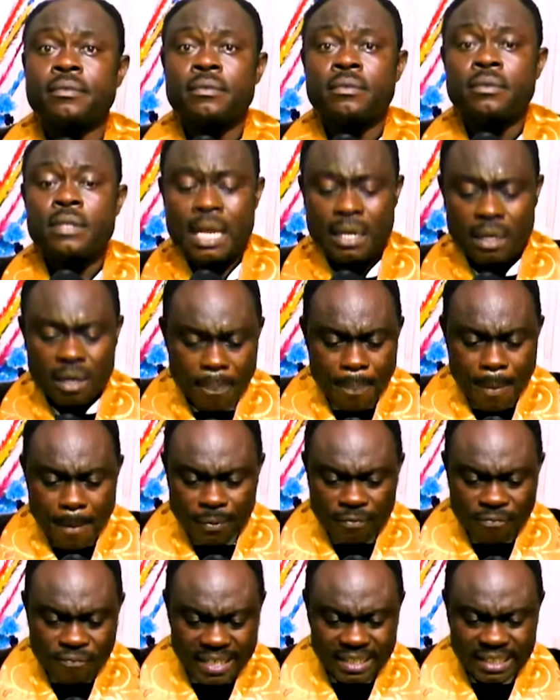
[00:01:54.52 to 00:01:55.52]
A lot of
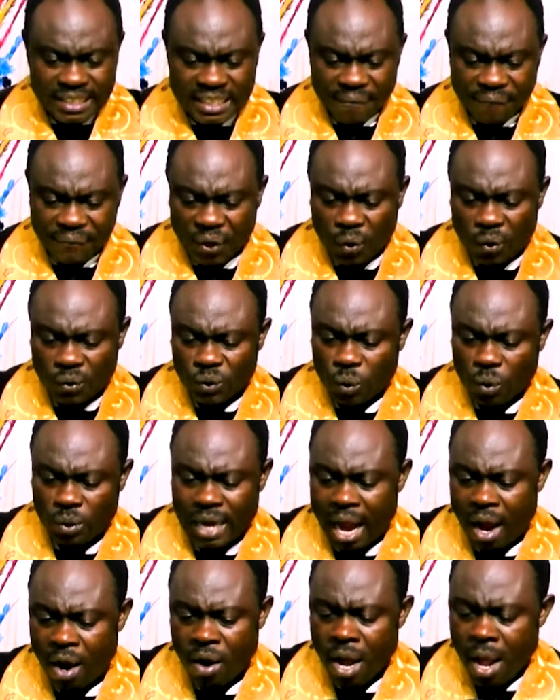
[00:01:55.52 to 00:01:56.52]
people find it difficult to
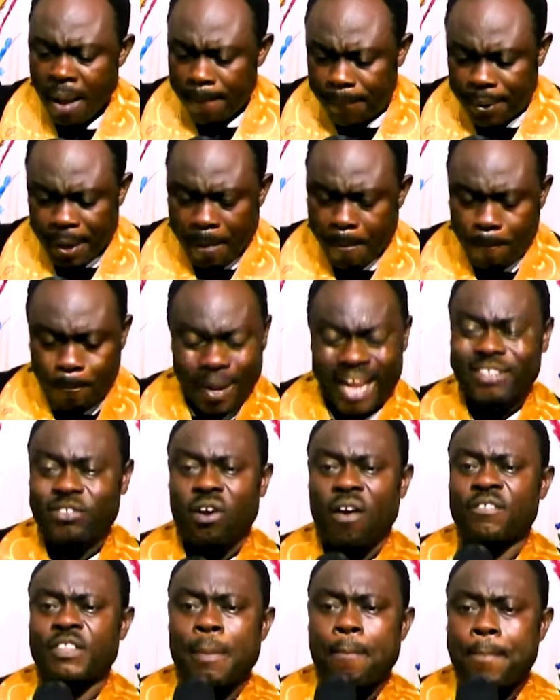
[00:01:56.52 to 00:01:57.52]
now be
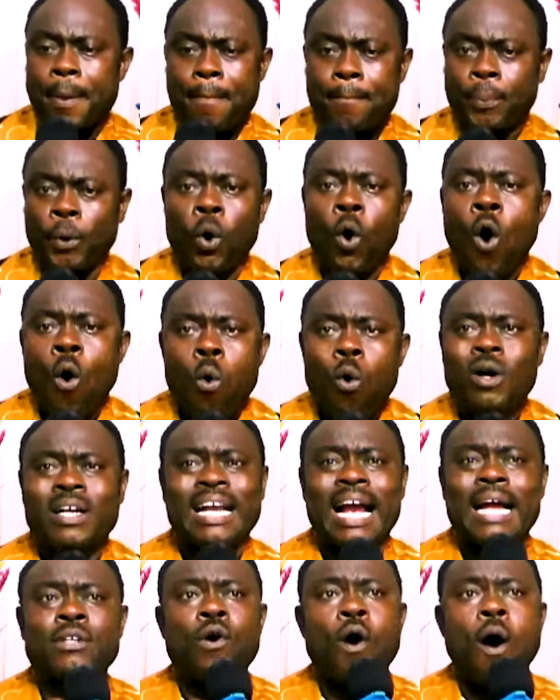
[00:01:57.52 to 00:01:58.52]
part of the people who
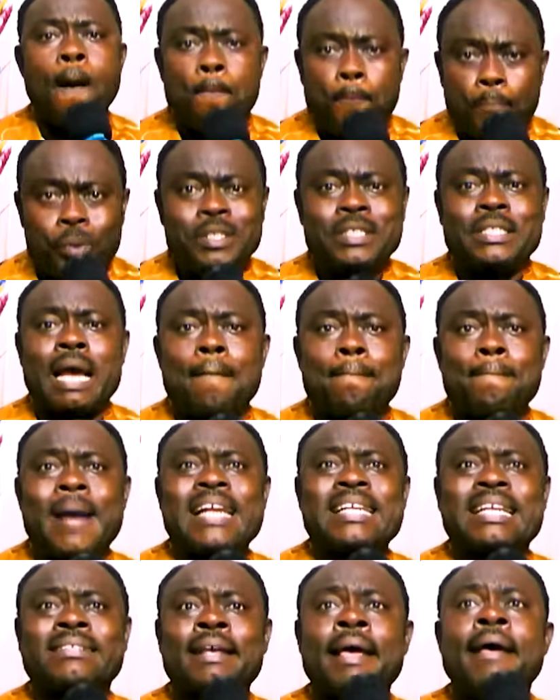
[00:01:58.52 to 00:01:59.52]
can open their
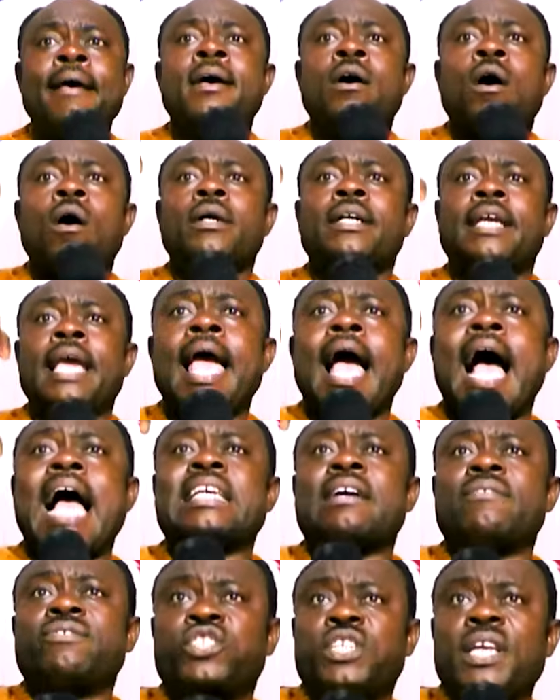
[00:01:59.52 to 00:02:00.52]
mind and say, okay, I
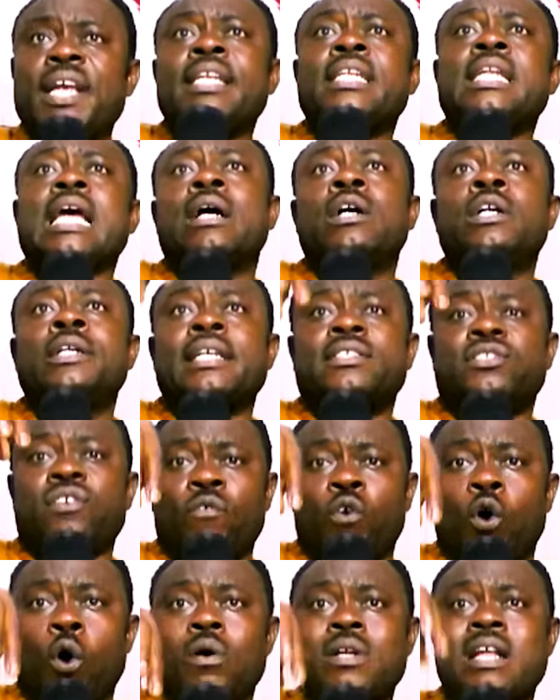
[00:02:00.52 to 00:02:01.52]
have seen the grace
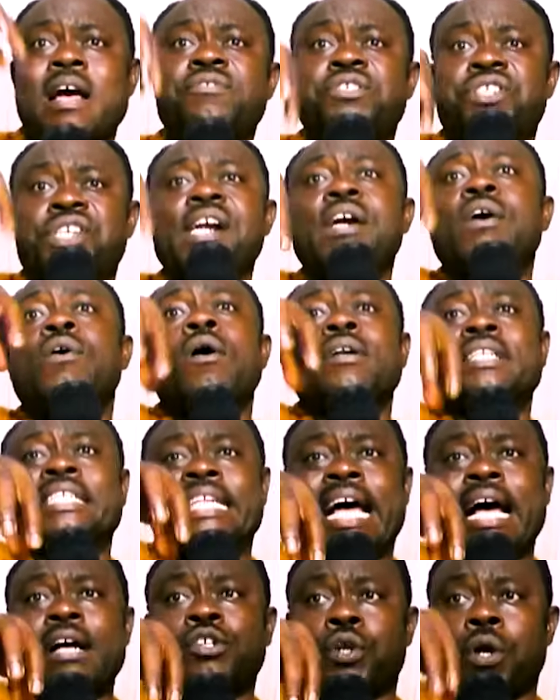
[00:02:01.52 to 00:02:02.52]
of God. I've seen God
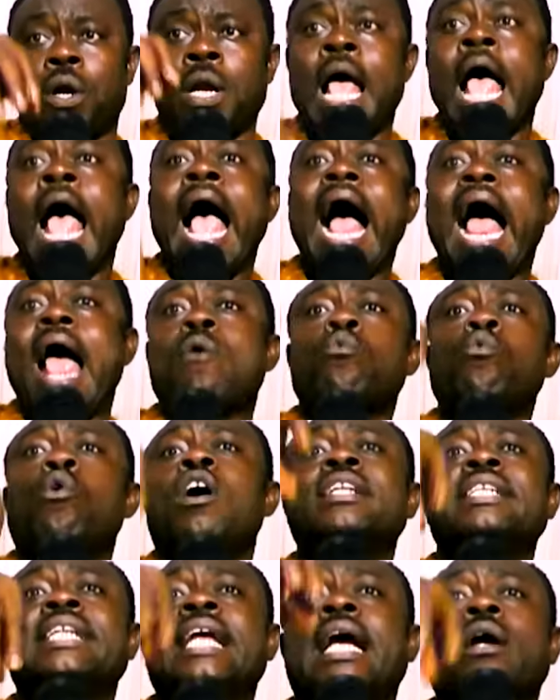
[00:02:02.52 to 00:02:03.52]
in action. I
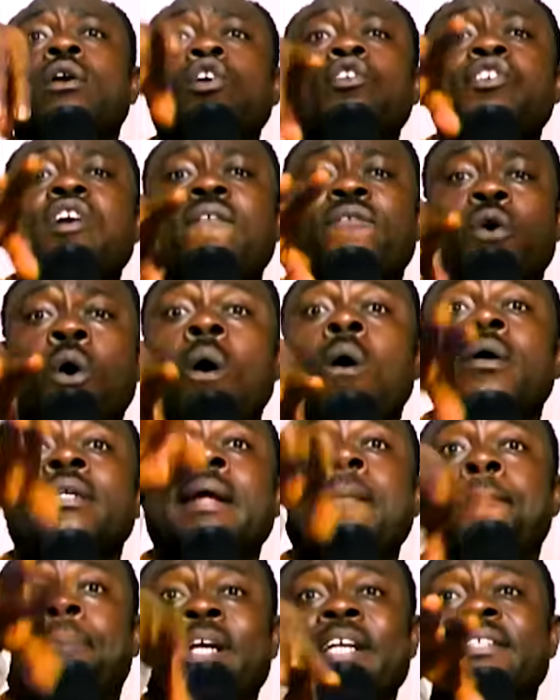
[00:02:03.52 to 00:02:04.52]
want the glory of God,
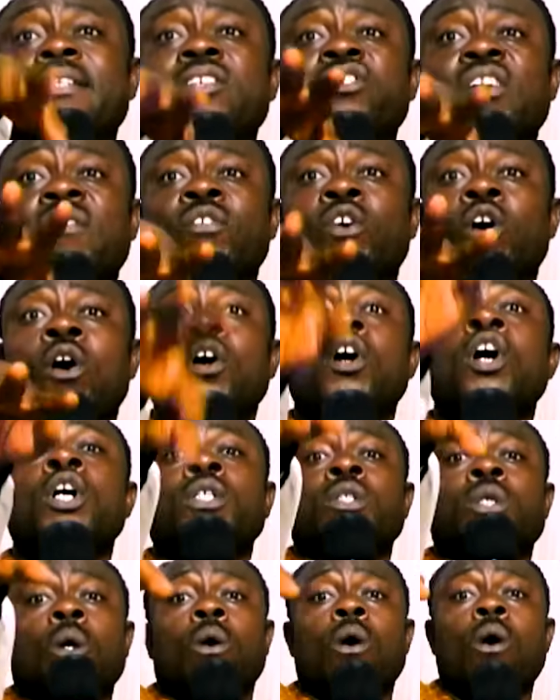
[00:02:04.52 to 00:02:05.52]
the presence of God
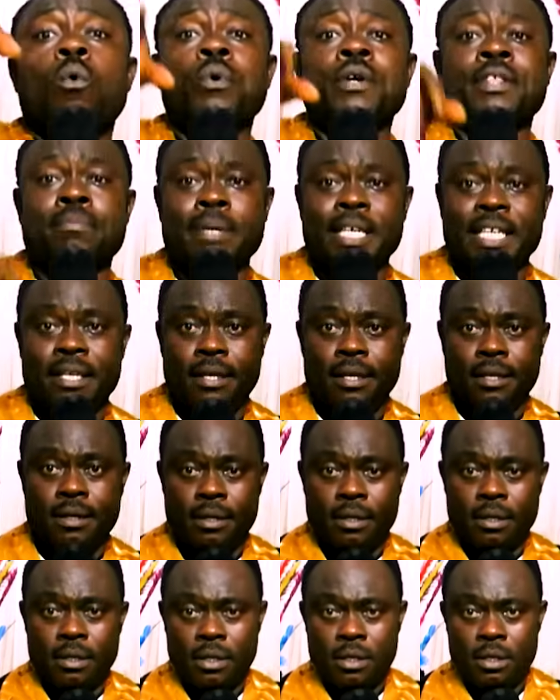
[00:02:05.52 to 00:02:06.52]
to go with me.
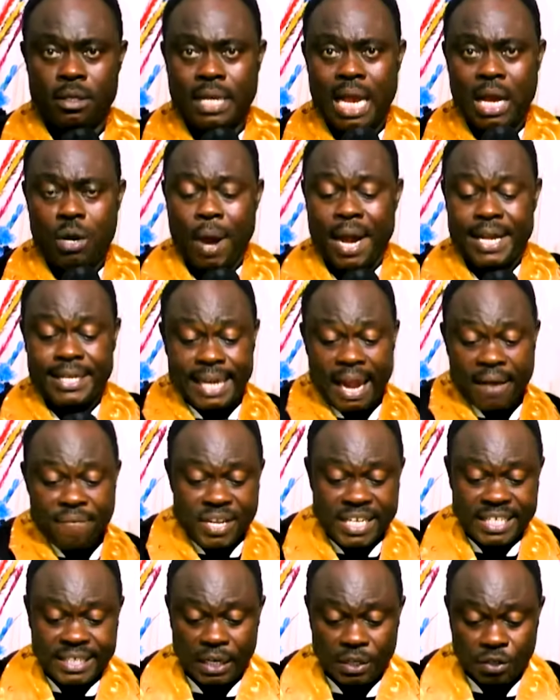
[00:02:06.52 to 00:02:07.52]
That's why
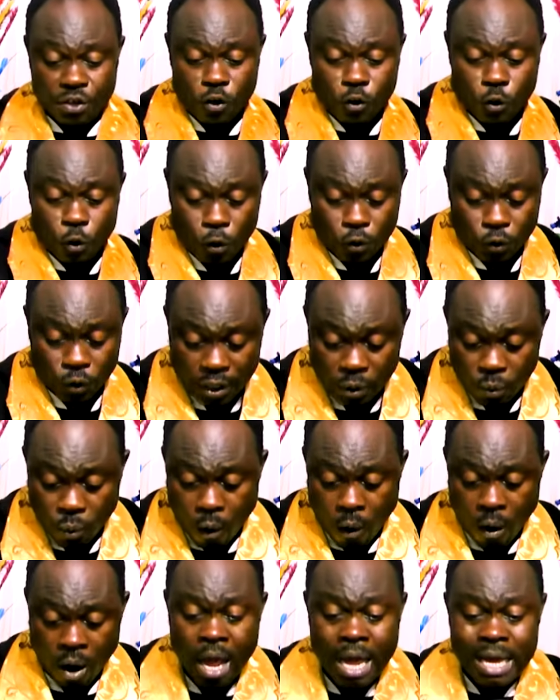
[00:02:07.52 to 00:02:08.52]
David did not go to the
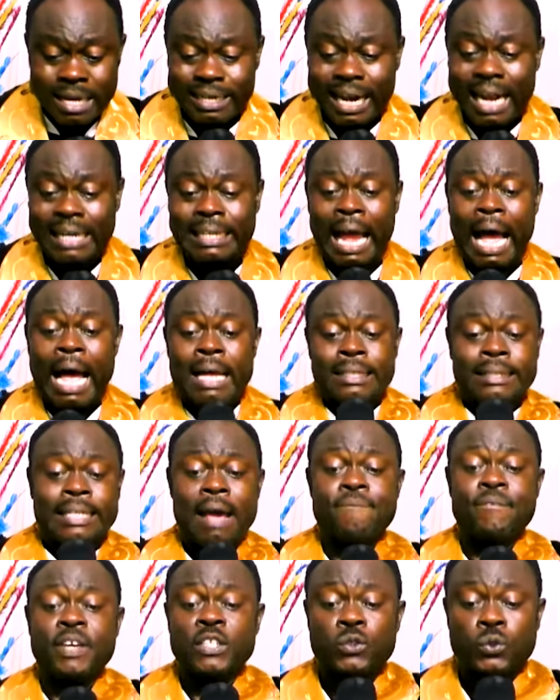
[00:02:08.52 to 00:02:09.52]
war. Rather,
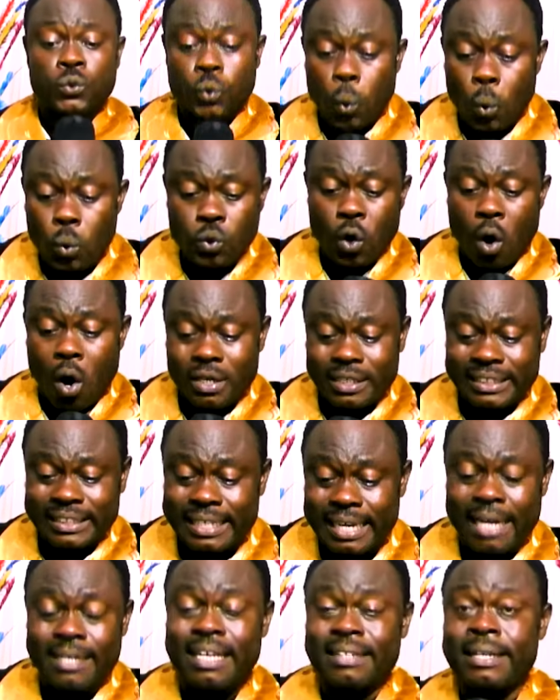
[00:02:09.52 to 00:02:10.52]
David stood on his
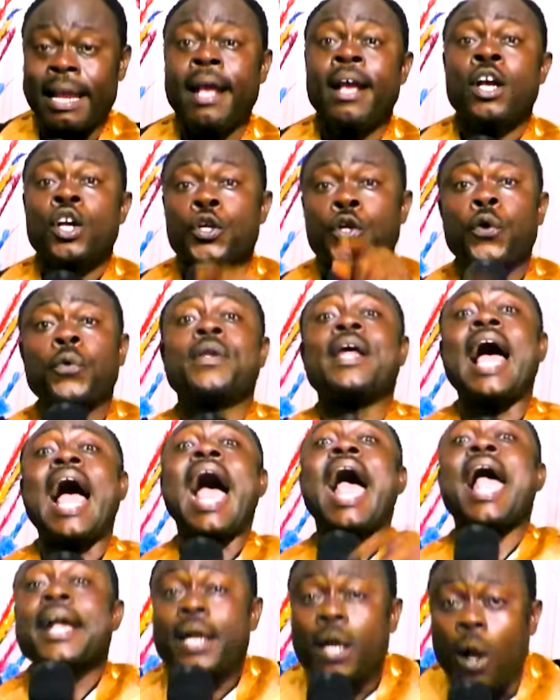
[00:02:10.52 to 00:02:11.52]
ground and said, should
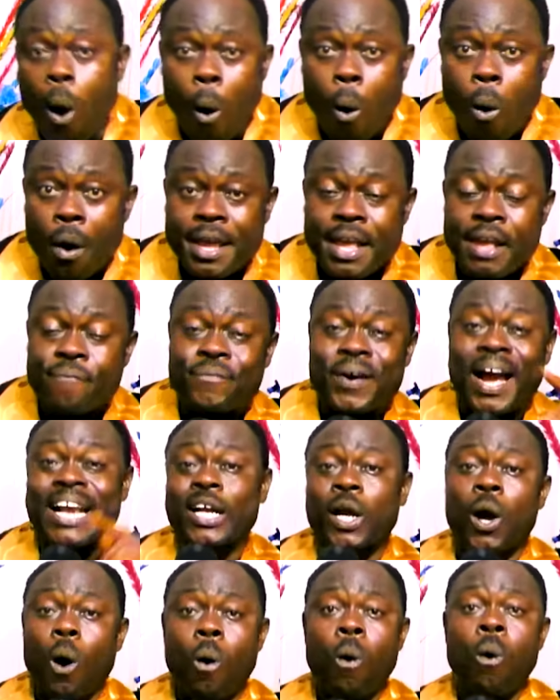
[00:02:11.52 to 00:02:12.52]
I go? If I
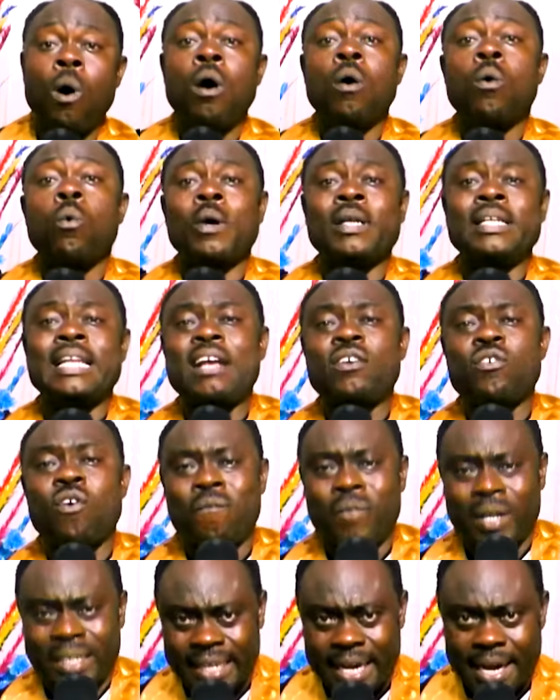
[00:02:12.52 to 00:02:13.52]
go, will I
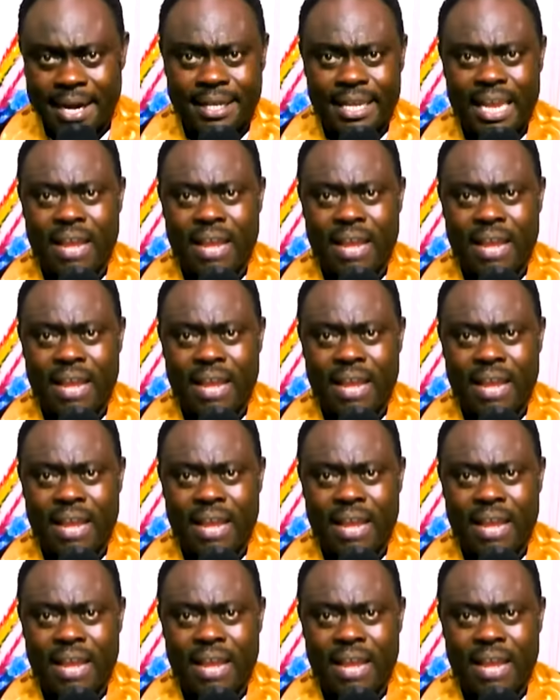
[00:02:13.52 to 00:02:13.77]
overtake?